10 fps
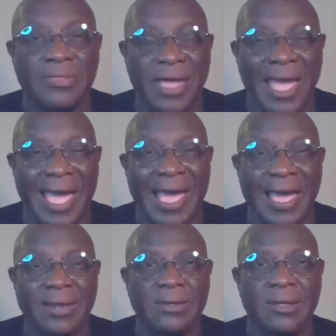they
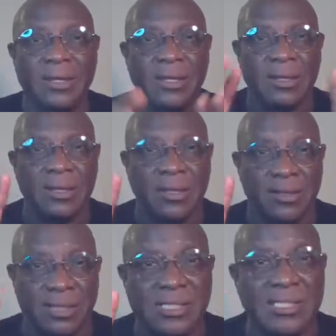had
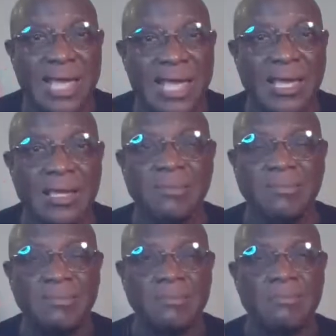the
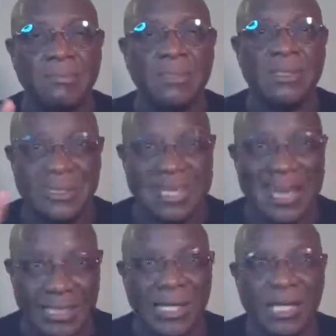same
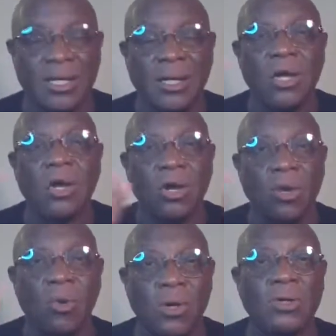technique
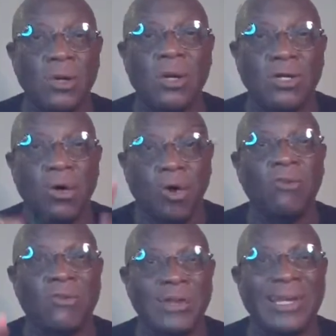going on
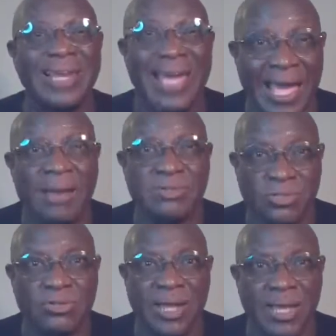over in
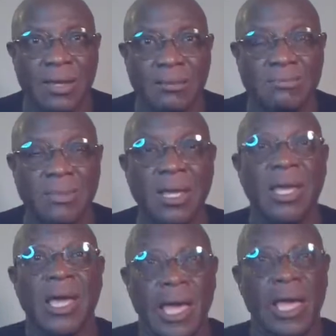Amsterdam,
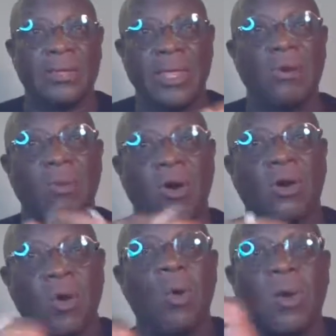and they were
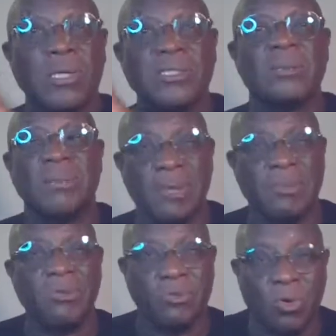going to
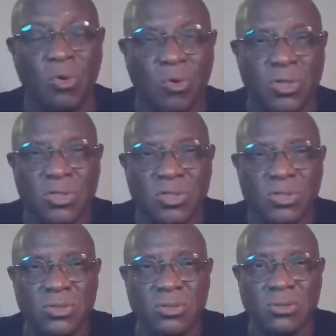people's
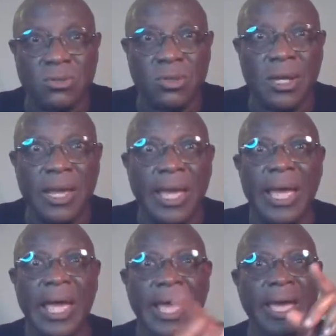doors.
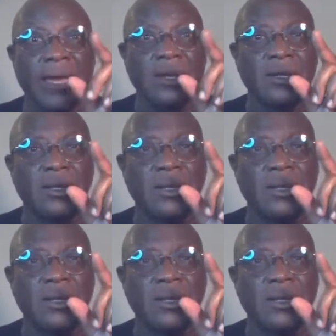And